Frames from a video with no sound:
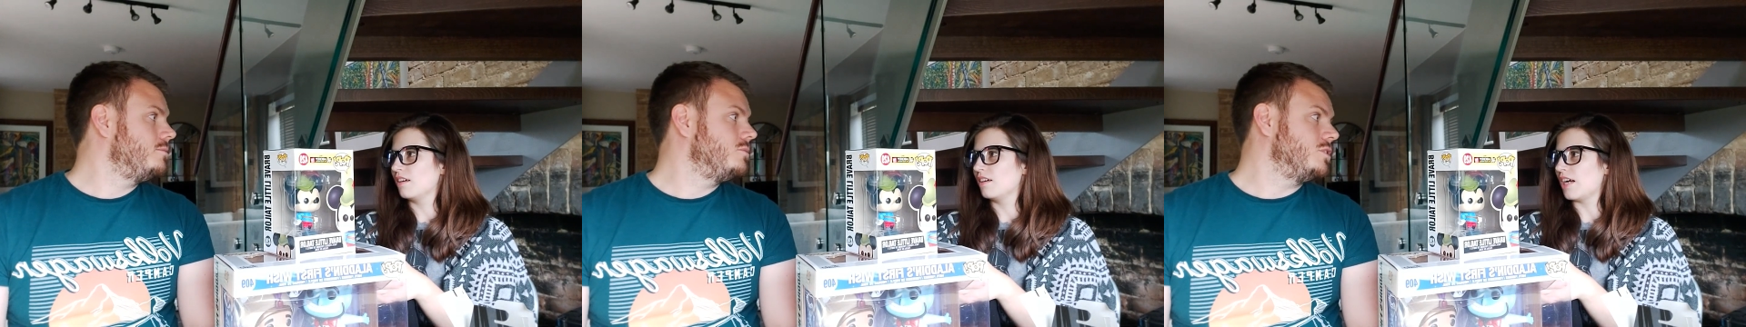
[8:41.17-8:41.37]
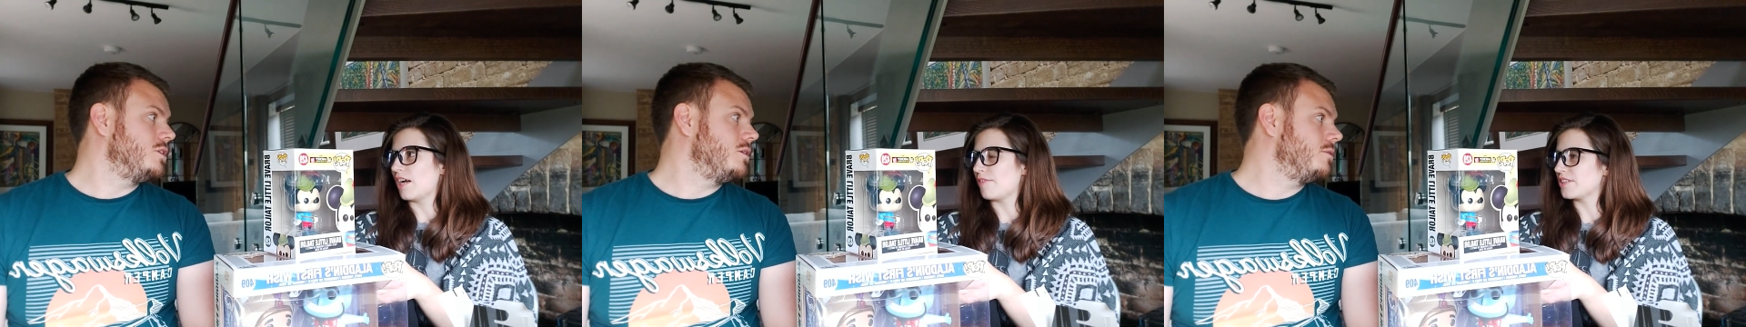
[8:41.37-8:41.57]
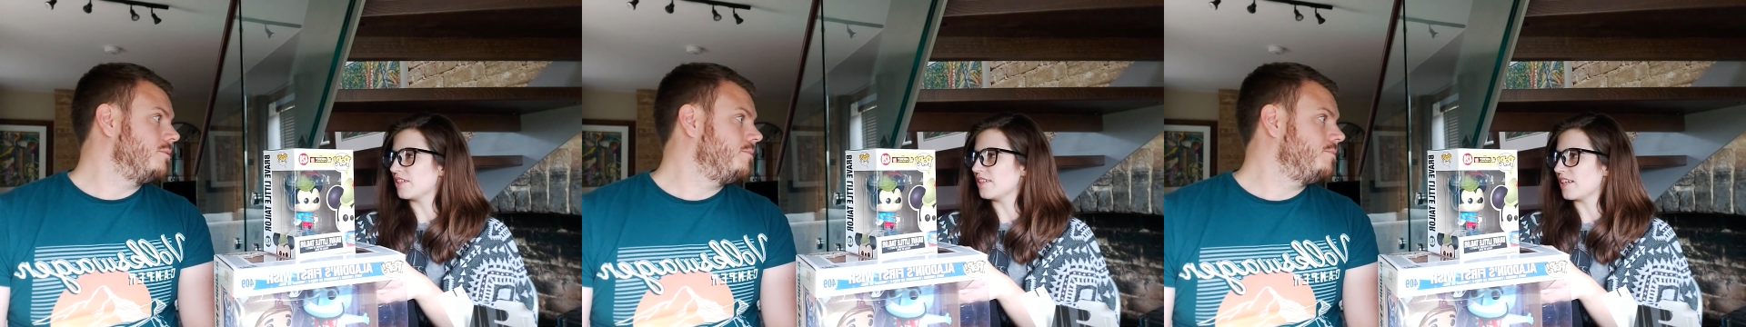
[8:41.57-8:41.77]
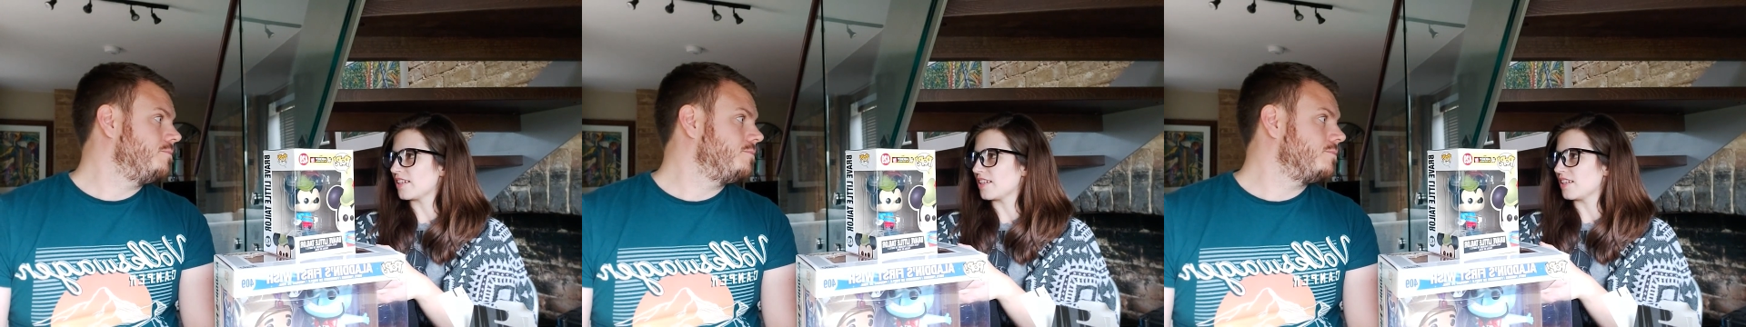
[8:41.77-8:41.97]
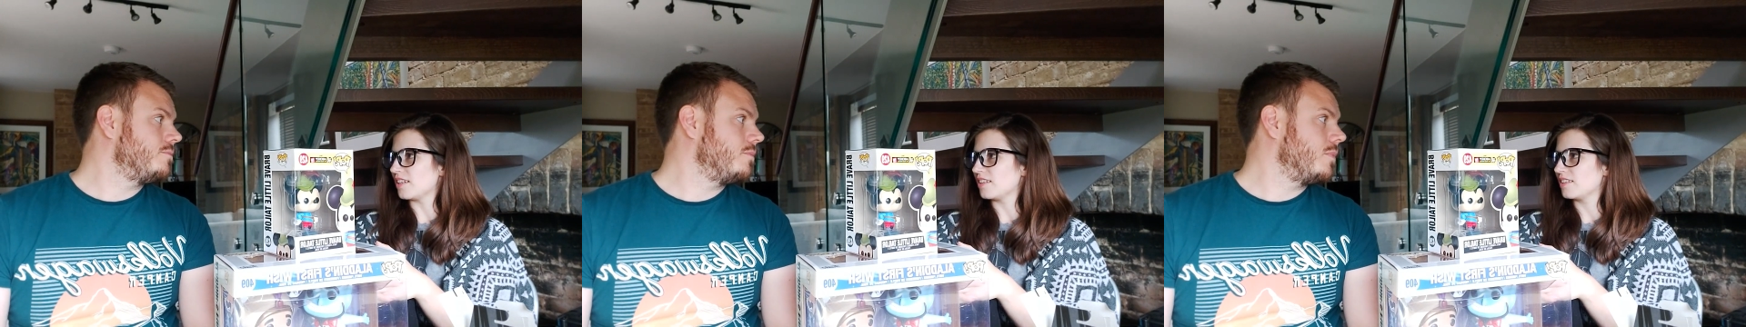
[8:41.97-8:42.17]
Speaker 1: So, Have you done that
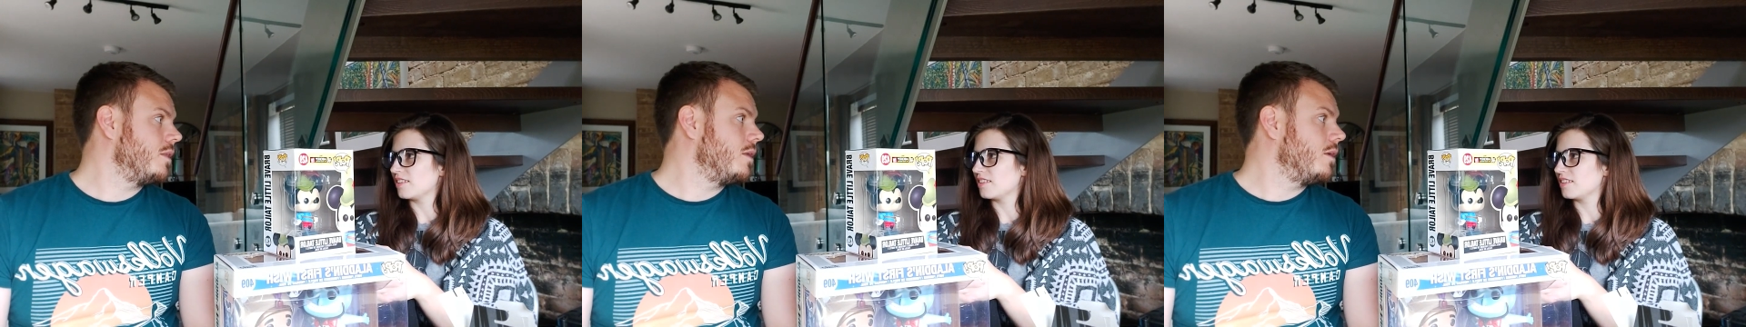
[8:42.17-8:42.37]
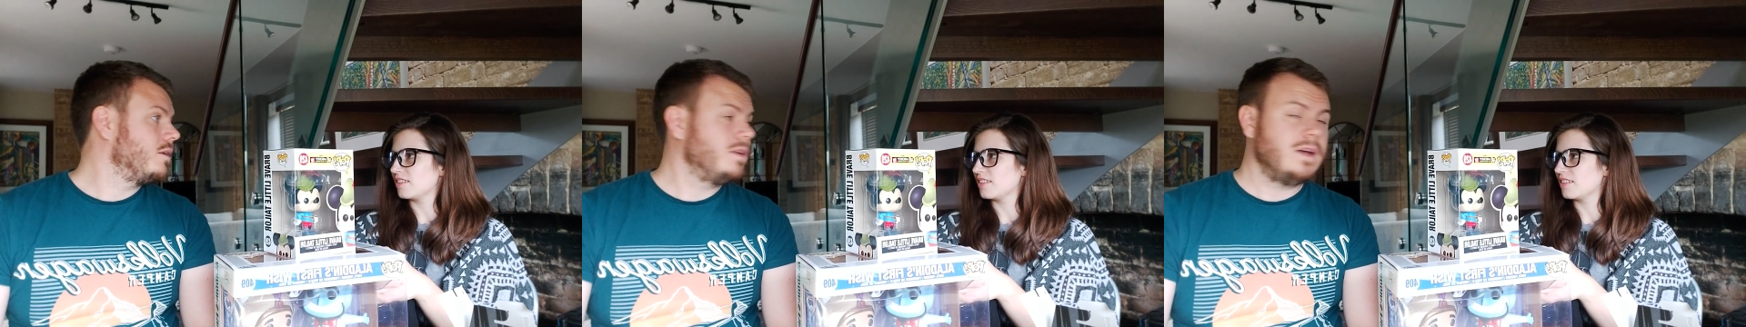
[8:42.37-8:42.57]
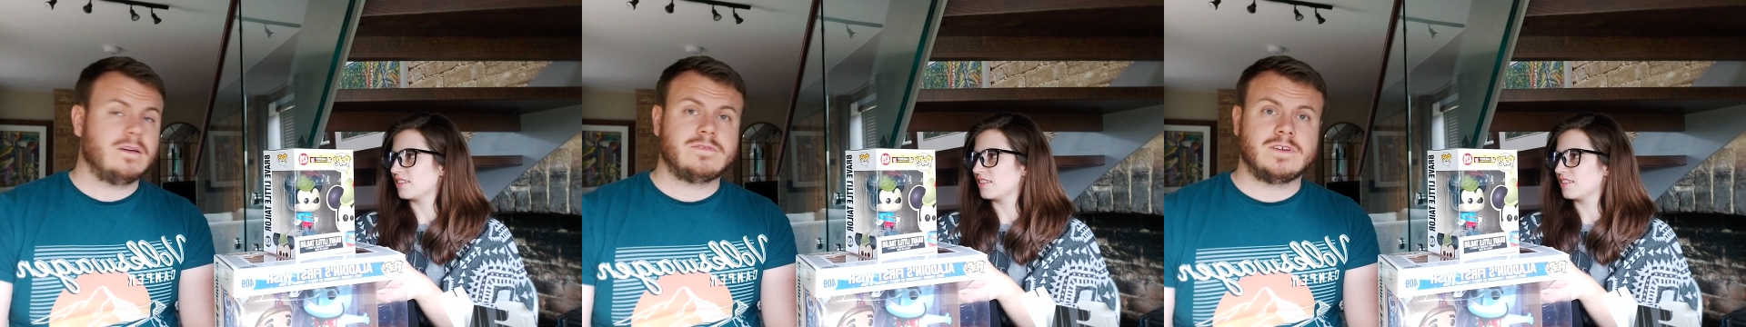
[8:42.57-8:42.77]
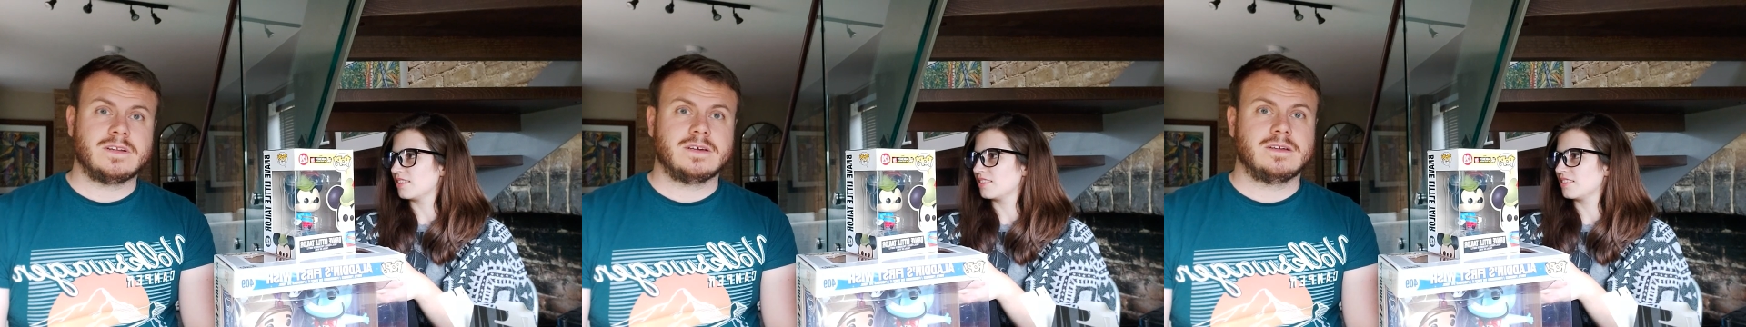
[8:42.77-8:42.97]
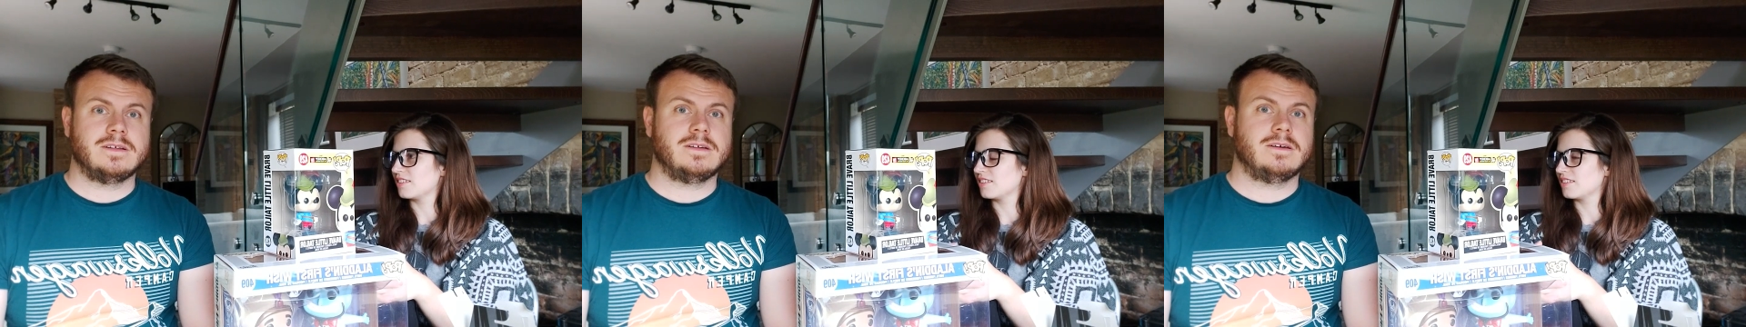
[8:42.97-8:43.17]
yet?
Speaker 2: Yeah, I've done
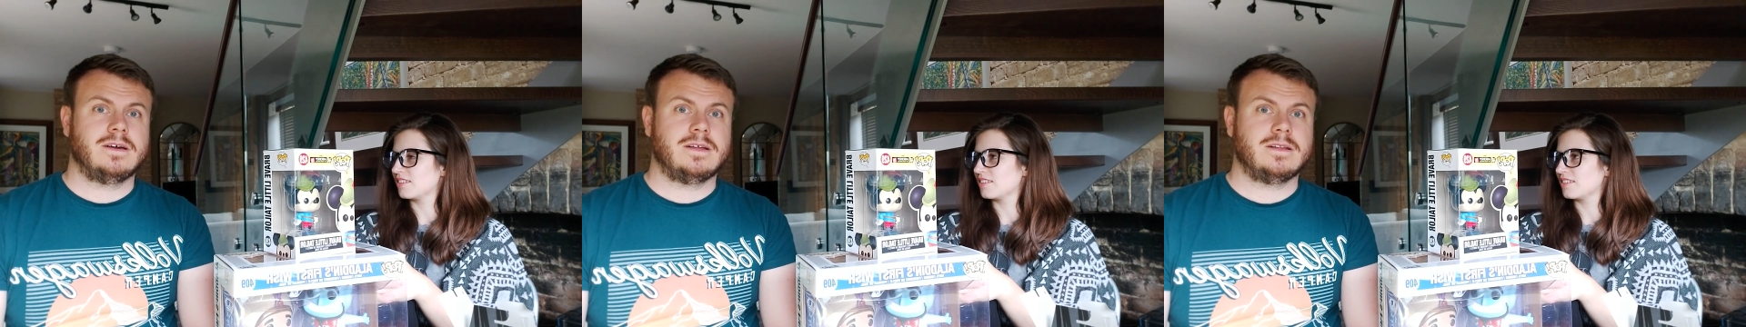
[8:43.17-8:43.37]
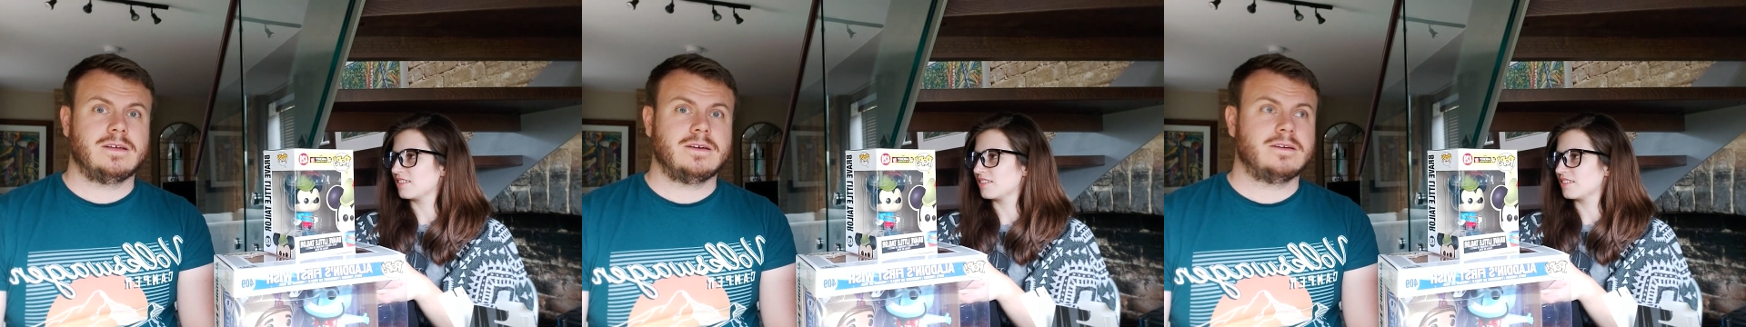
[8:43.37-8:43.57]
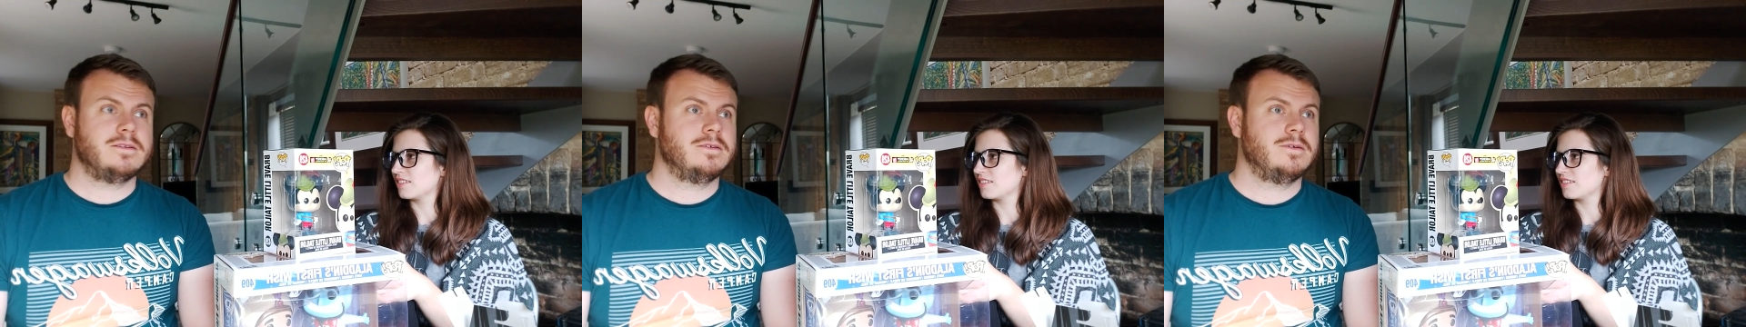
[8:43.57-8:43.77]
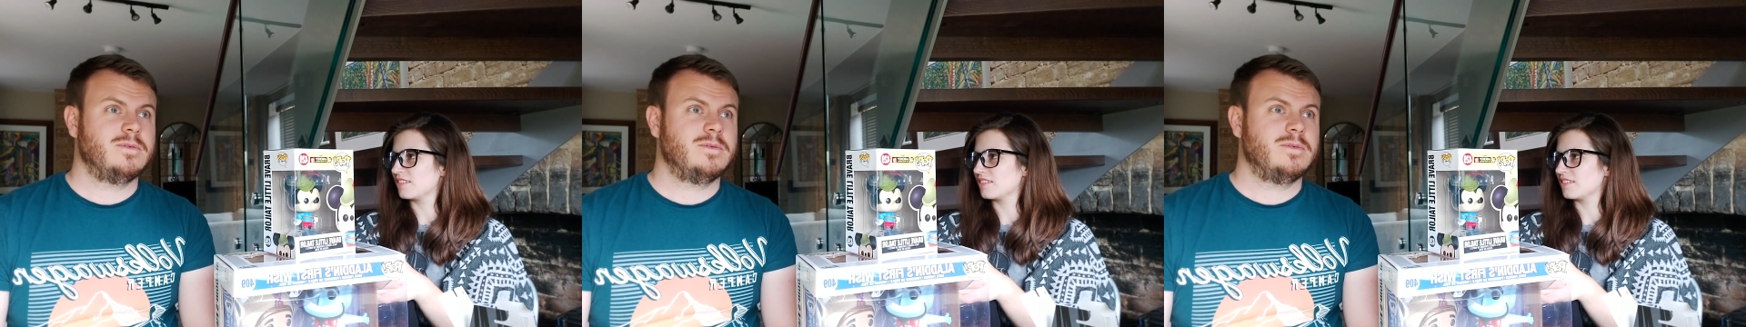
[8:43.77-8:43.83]
it, and uh,